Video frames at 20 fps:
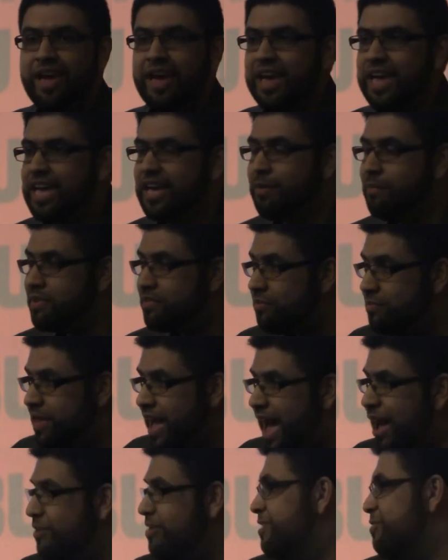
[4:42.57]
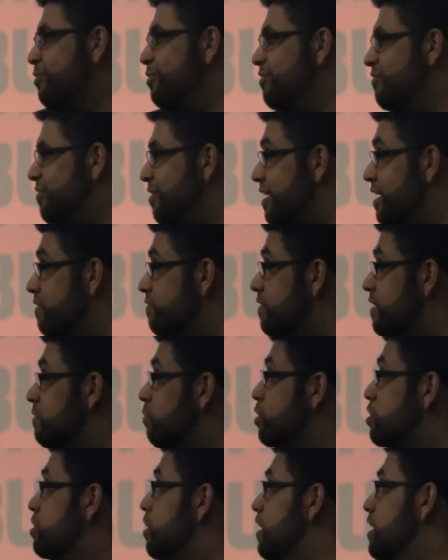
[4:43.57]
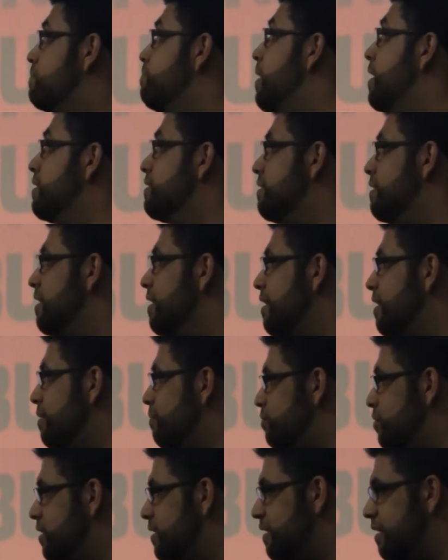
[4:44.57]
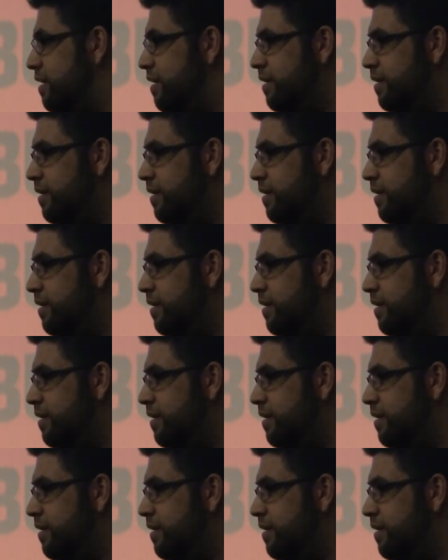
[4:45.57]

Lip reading: He comes from the household of forgiveness. What do you expect him to say?